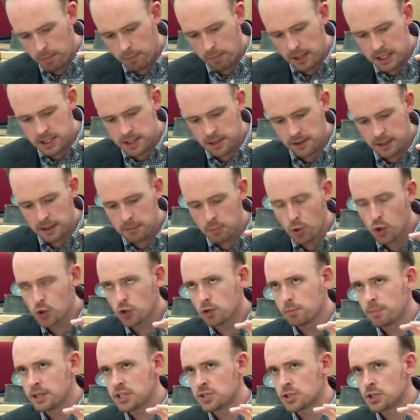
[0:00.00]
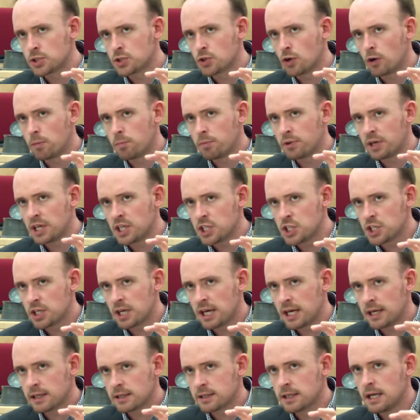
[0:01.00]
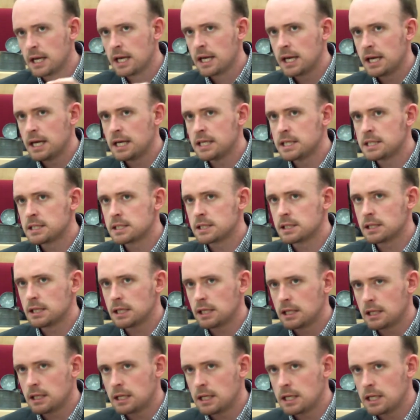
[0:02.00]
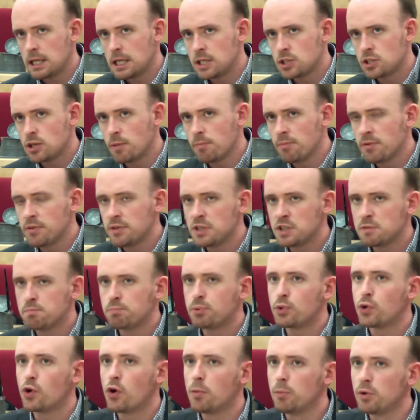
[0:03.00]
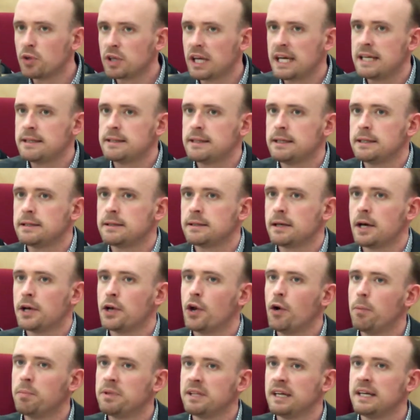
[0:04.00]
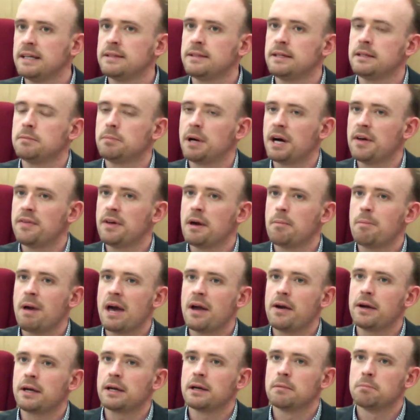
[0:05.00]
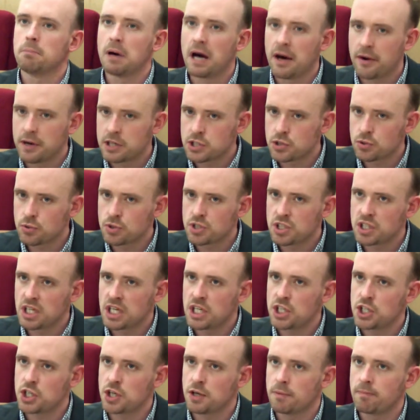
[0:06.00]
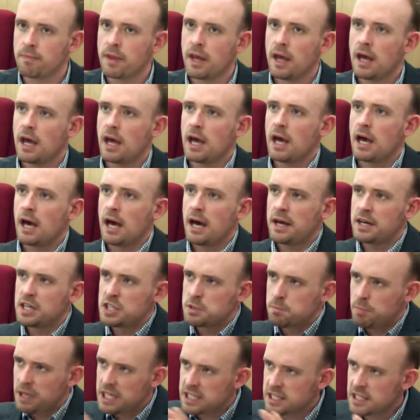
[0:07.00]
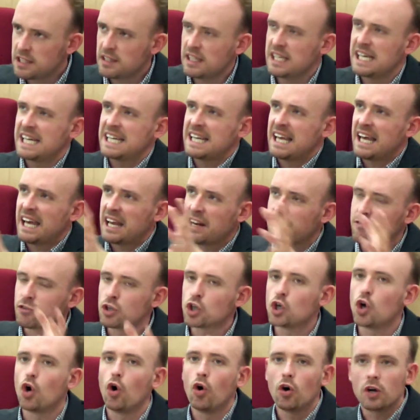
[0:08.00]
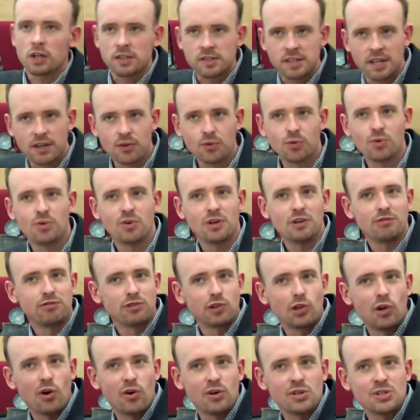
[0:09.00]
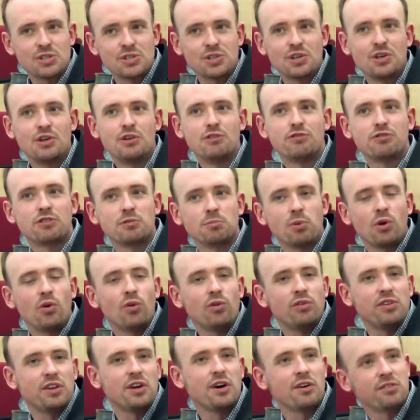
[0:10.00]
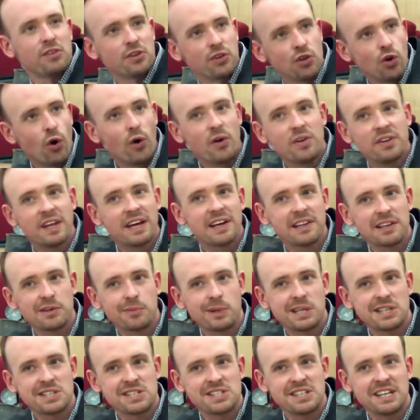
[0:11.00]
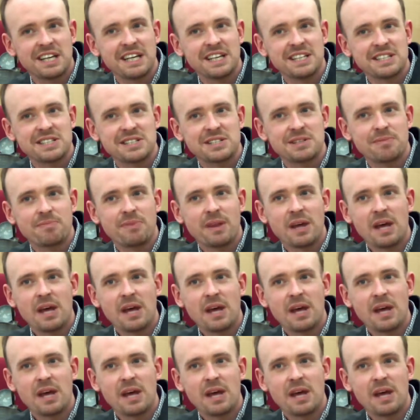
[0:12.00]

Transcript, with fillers: basically the Model Business Corporation Act is, uh, is something that's promulgated and updated by the American Bar Association. And it's basically a kind of cocktail of laws from all the other non Delaware states